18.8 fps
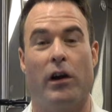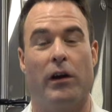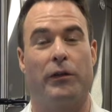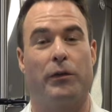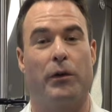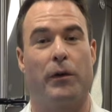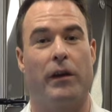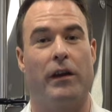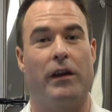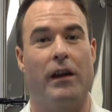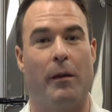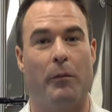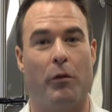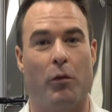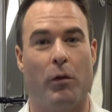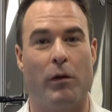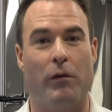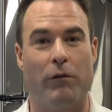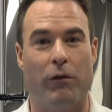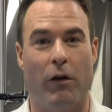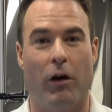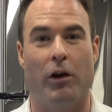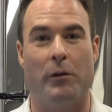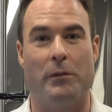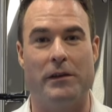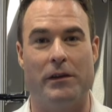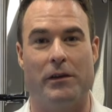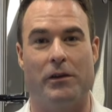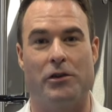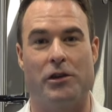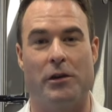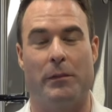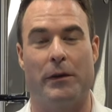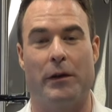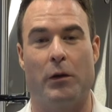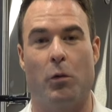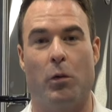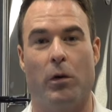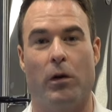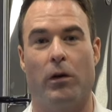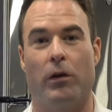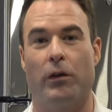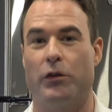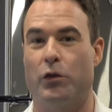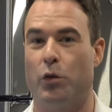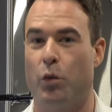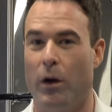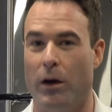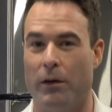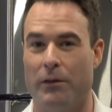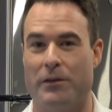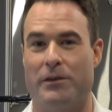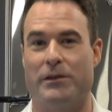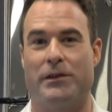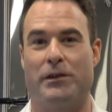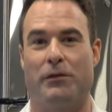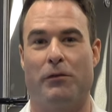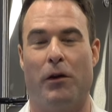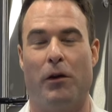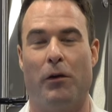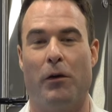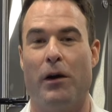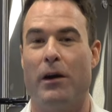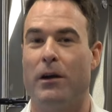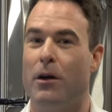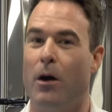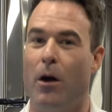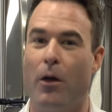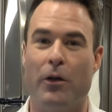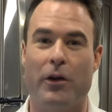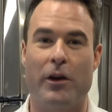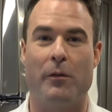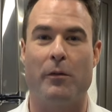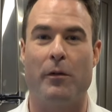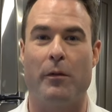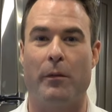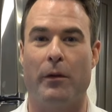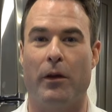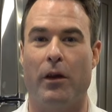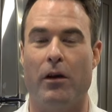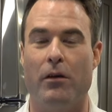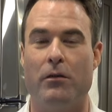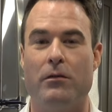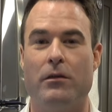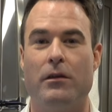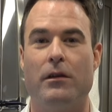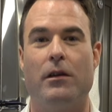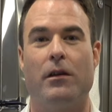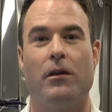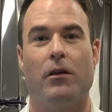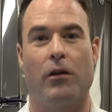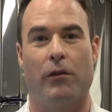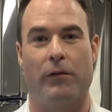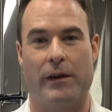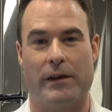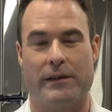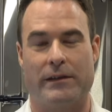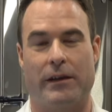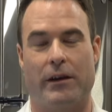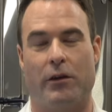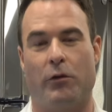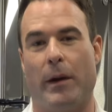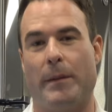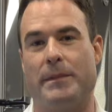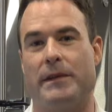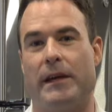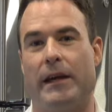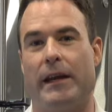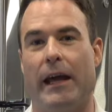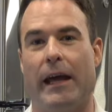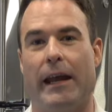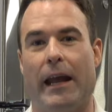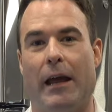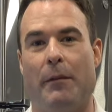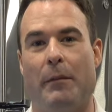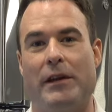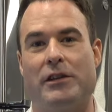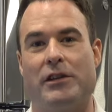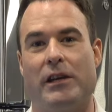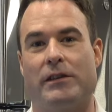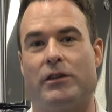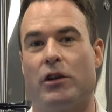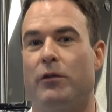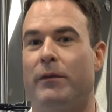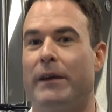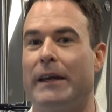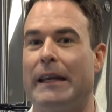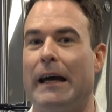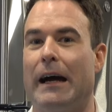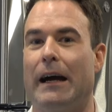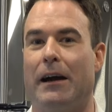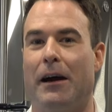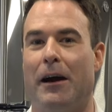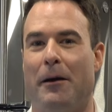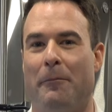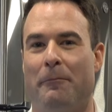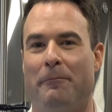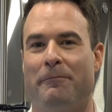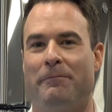also are the #1 volume dealership in the world 12 years in a row. Call the number below or visit us on our website at MHSRV.com.